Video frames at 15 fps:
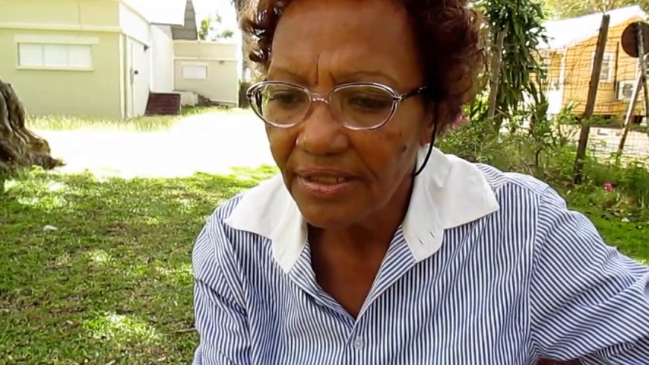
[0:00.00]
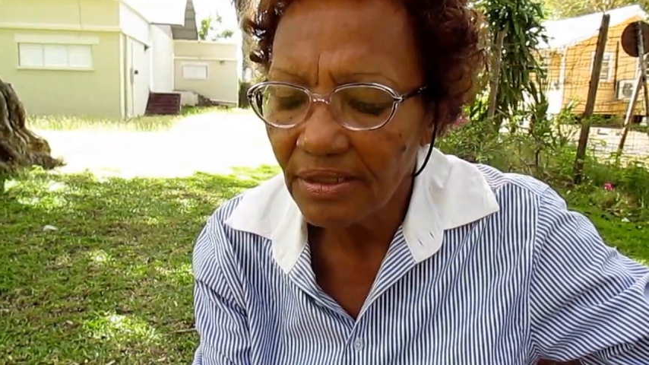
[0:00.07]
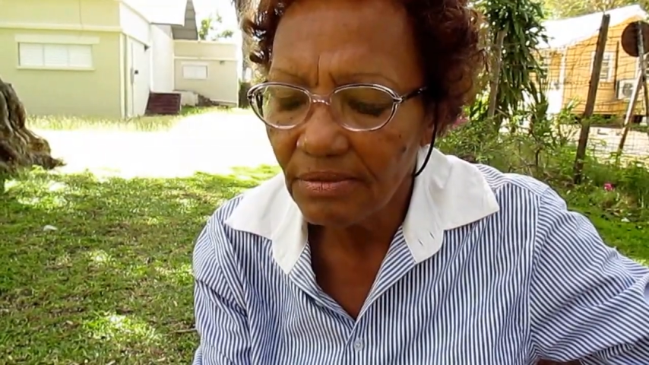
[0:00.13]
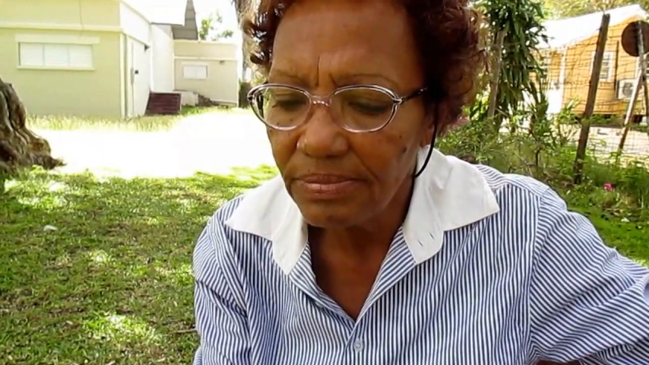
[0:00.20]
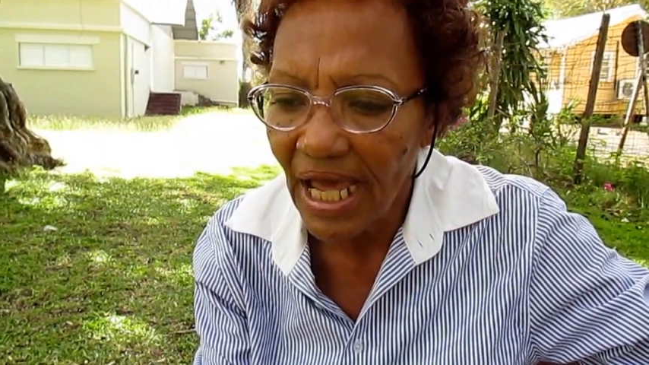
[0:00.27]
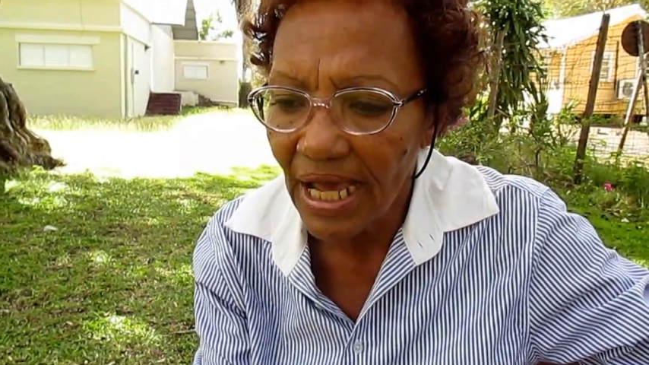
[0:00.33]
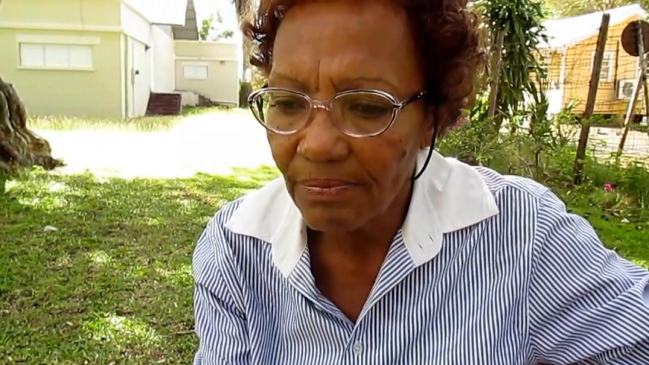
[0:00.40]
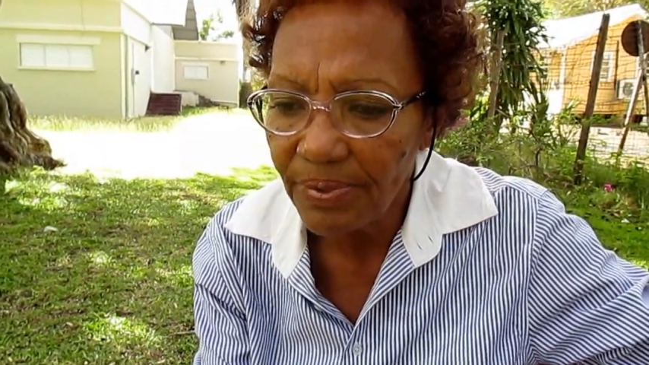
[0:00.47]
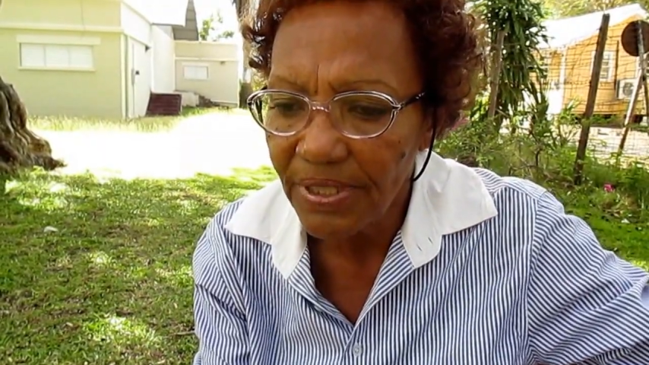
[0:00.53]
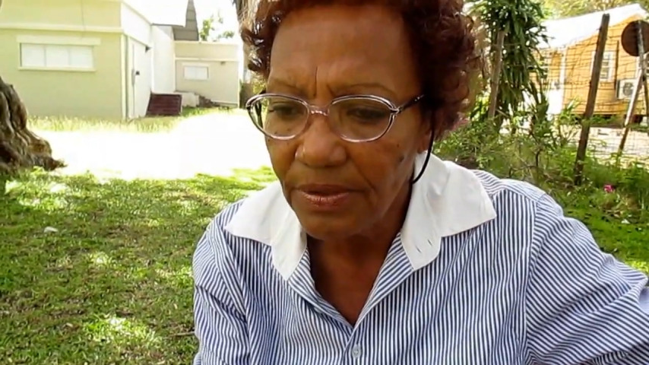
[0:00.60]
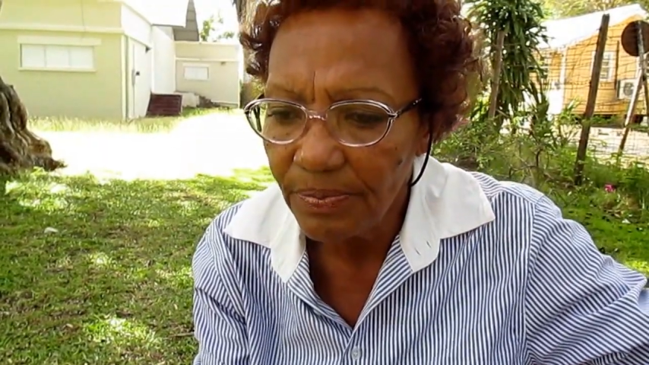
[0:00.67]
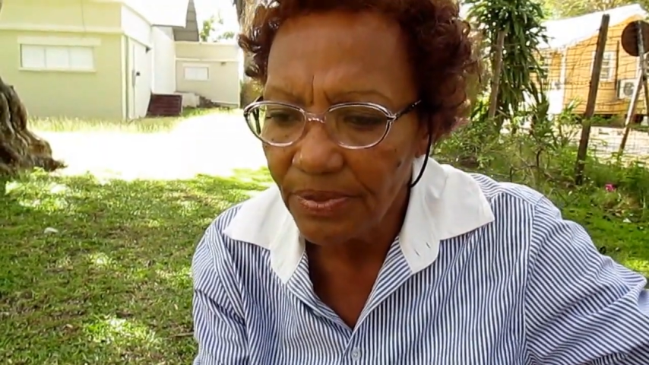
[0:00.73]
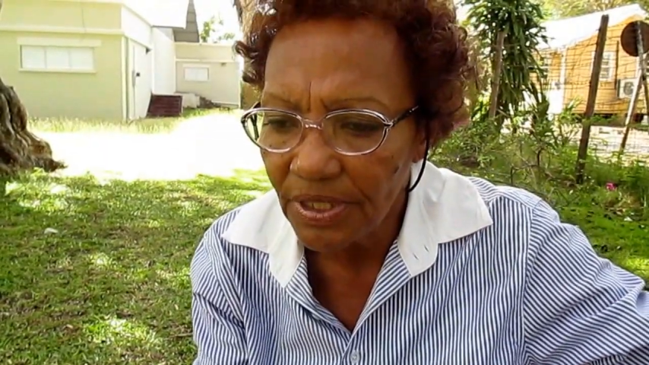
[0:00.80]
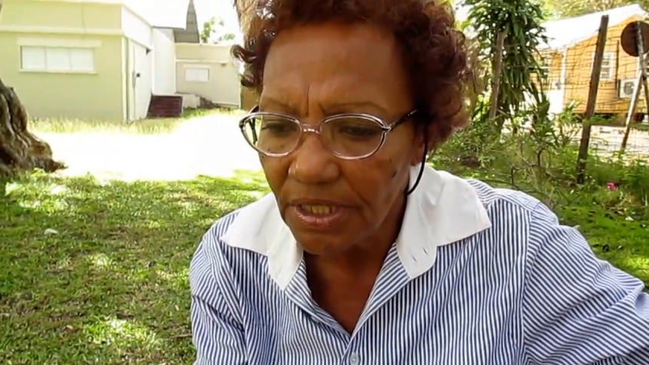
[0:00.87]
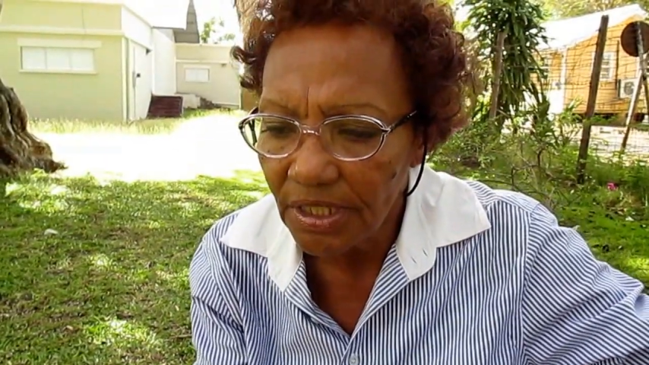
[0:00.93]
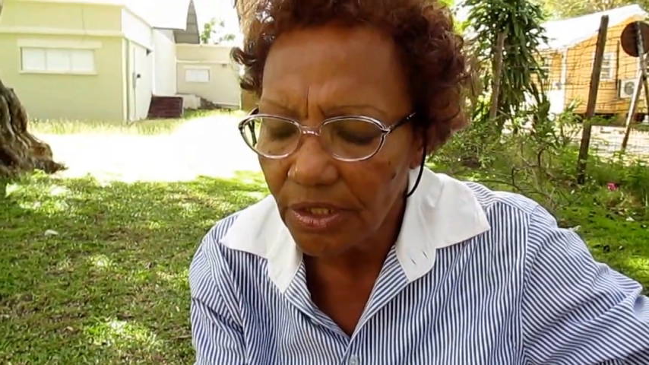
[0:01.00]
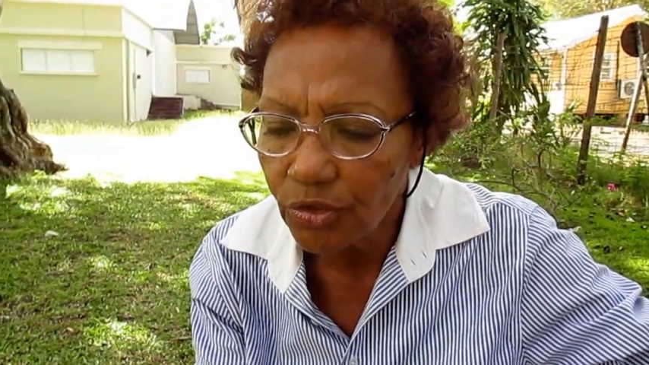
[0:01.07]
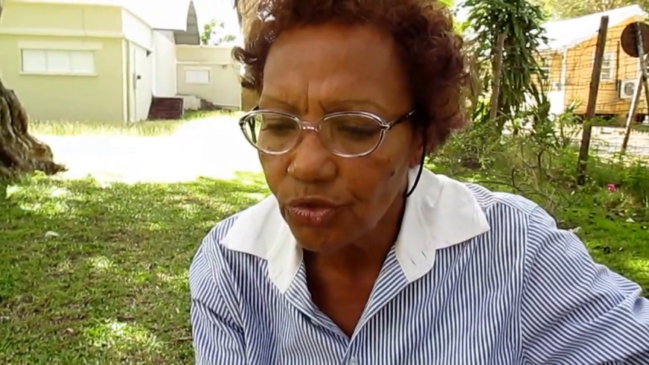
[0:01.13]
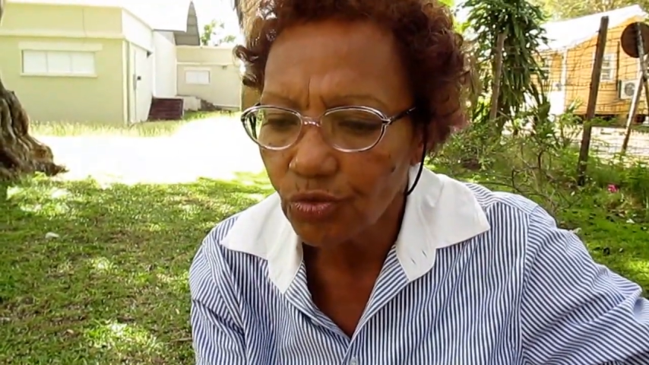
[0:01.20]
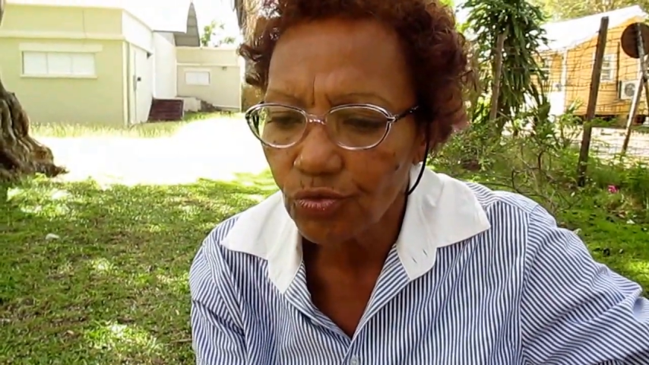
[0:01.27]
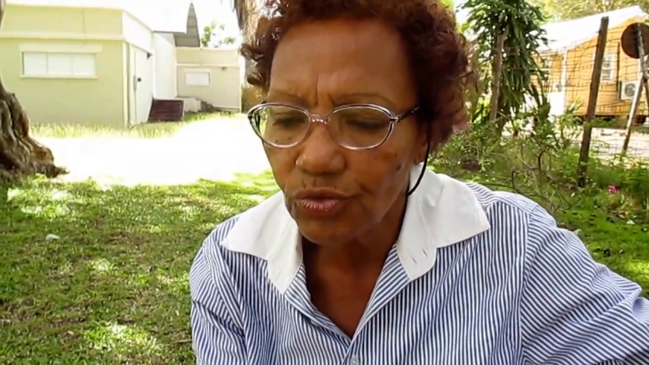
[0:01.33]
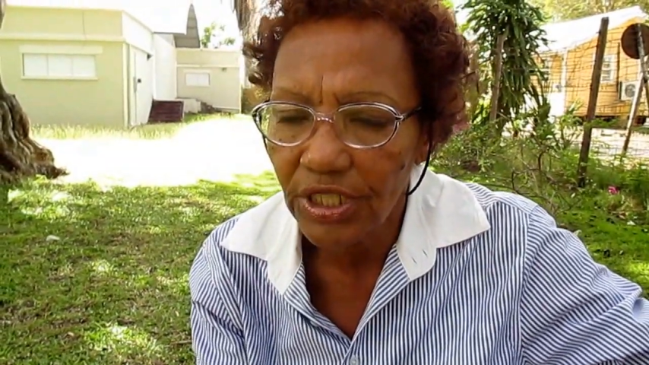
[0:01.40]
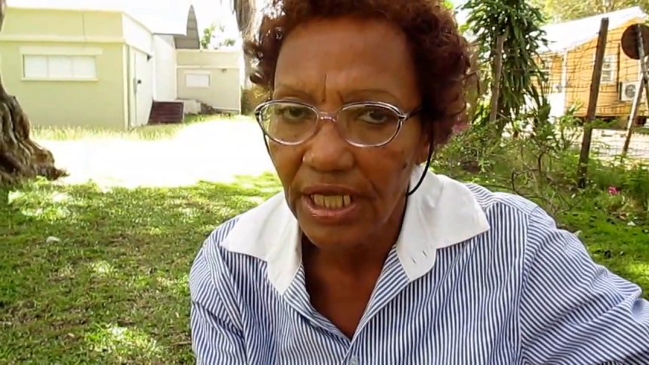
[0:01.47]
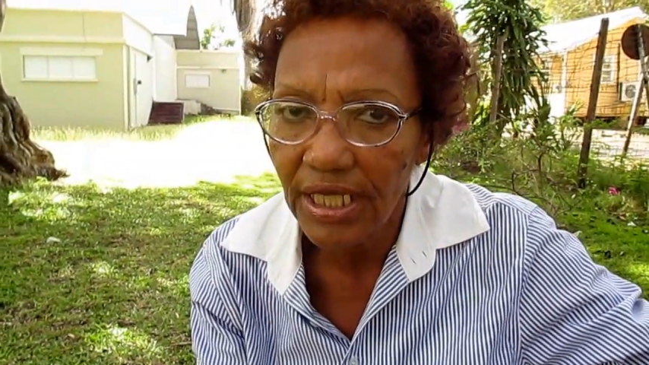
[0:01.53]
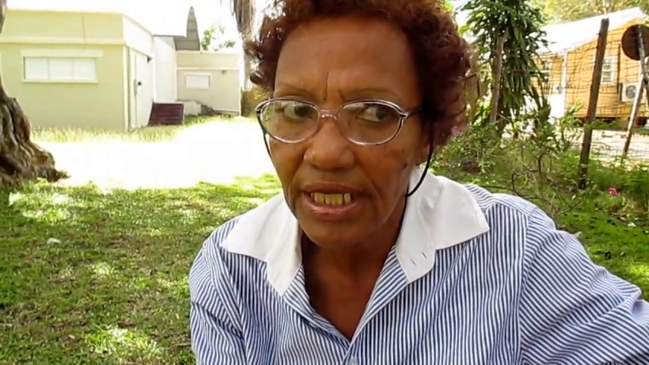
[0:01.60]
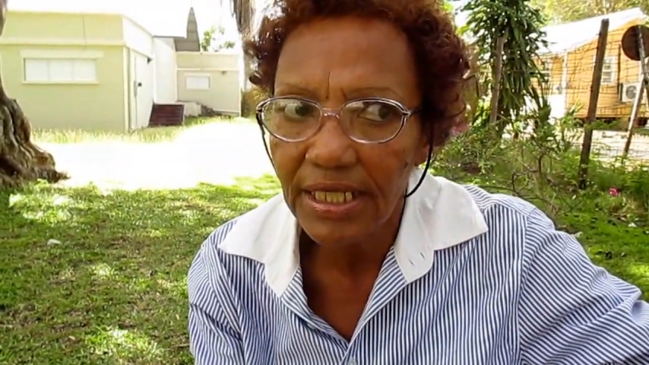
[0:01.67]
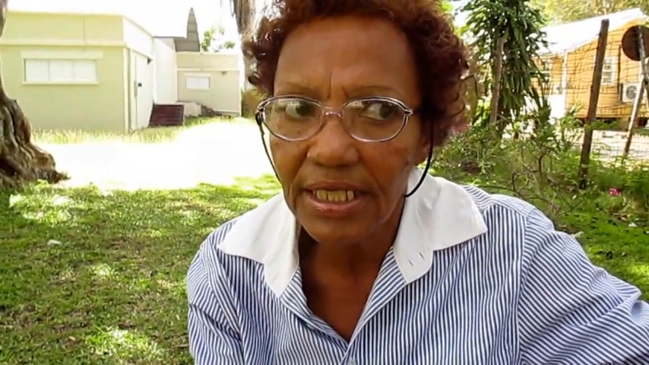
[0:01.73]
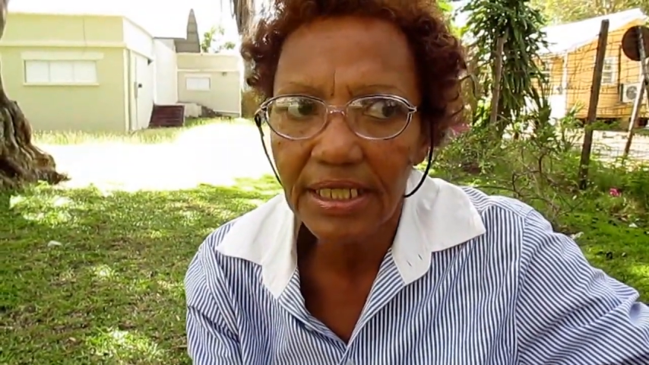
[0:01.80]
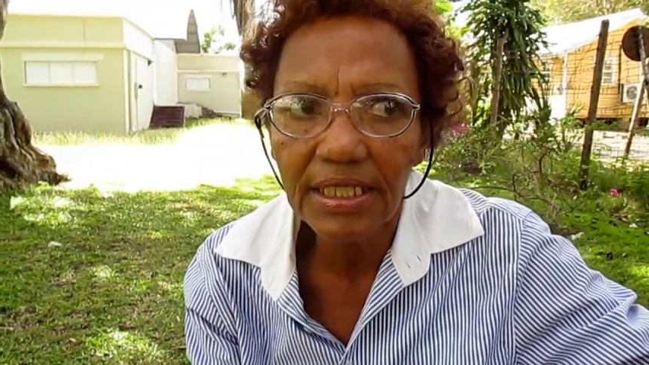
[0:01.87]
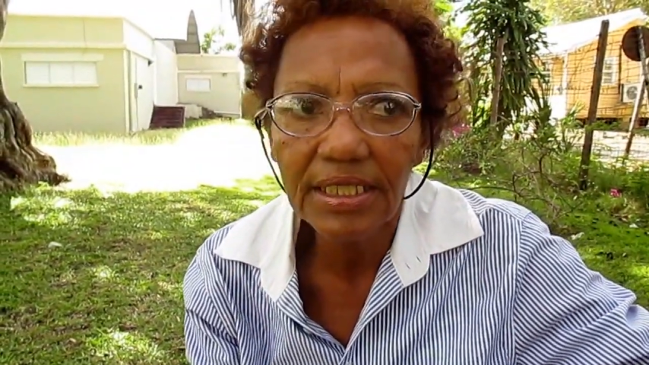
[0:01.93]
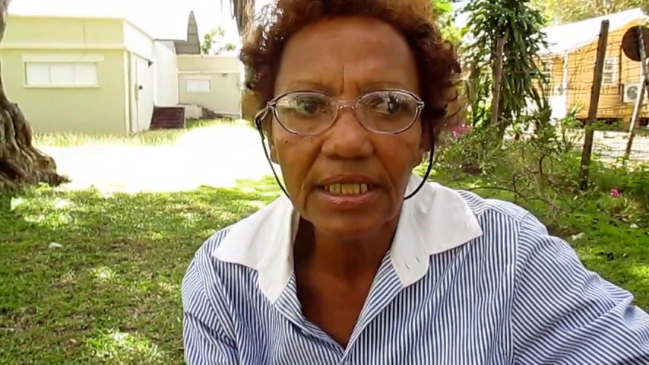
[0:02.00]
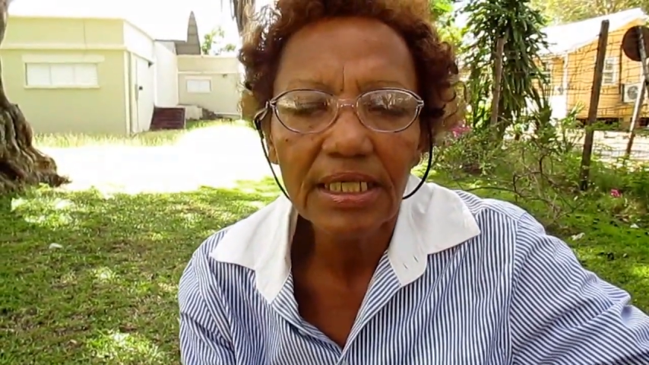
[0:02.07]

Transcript: black people to take